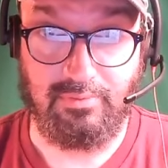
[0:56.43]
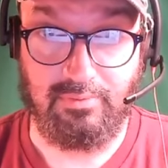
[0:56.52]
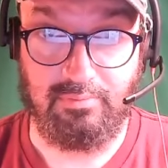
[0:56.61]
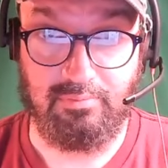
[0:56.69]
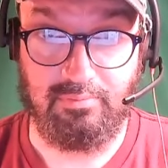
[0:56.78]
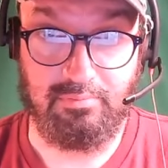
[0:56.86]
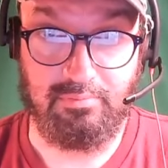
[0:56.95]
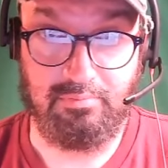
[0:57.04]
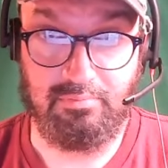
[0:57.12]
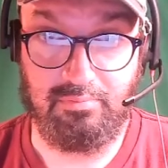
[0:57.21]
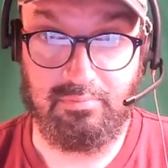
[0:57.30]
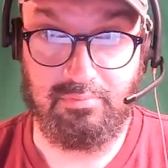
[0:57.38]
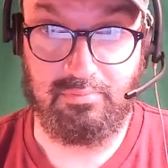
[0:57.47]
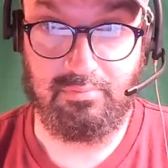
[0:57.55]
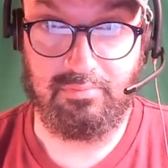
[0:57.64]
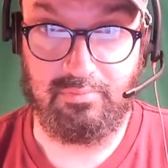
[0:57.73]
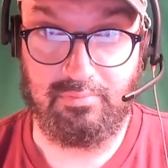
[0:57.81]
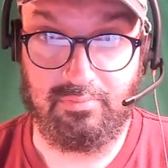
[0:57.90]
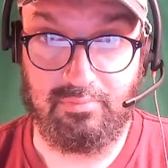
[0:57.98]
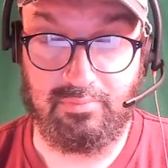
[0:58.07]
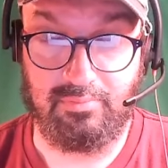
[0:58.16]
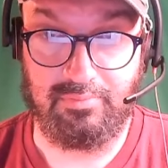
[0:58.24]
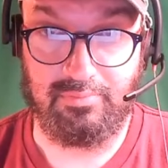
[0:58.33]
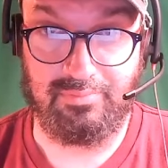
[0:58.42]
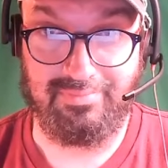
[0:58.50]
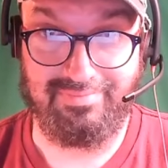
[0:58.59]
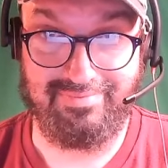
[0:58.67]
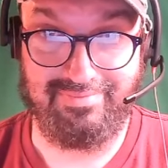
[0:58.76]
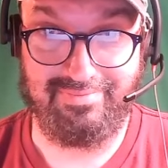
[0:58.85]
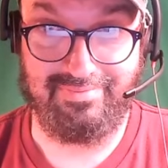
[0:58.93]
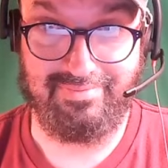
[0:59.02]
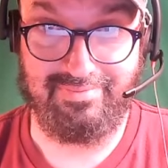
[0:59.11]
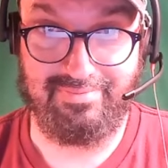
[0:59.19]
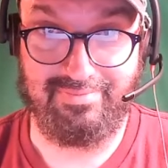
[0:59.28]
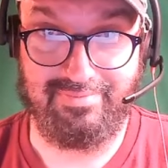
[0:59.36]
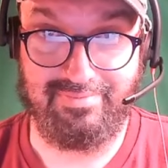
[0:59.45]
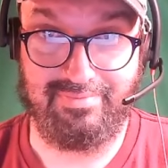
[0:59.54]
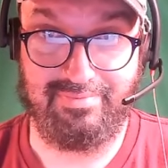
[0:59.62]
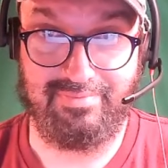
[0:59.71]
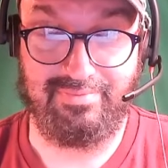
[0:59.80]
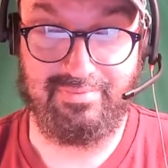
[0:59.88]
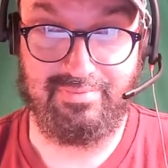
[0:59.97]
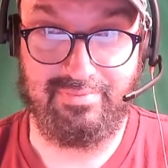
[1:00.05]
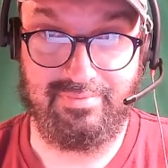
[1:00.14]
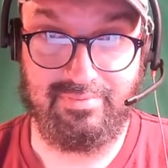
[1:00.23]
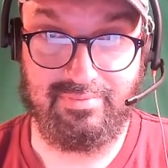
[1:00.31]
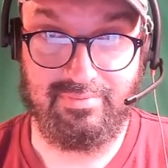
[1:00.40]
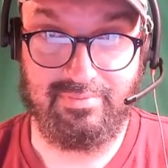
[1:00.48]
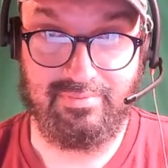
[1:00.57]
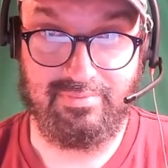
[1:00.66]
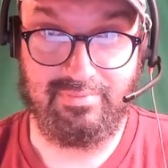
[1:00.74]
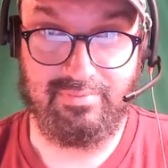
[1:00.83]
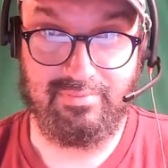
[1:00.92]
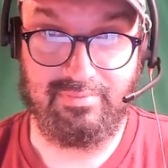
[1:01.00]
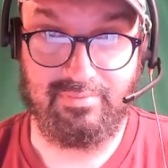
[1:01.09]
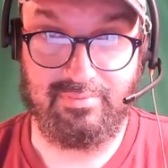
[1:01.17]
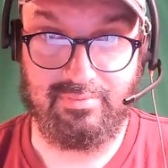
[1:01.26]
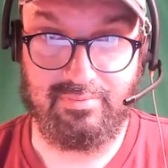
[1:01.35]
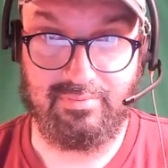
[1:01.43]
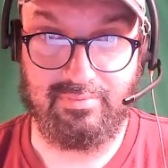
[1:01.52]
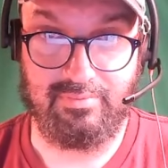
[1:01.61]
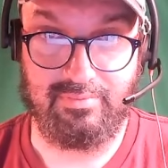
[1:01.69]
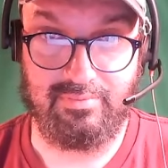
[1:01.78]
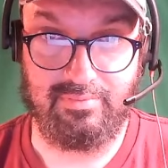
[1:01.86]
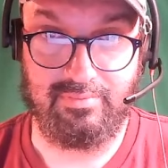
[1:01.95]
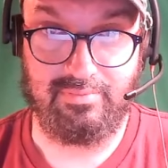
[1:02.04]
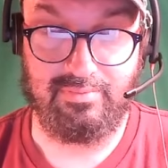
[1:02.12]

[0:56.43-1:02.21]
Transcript: (not speaking)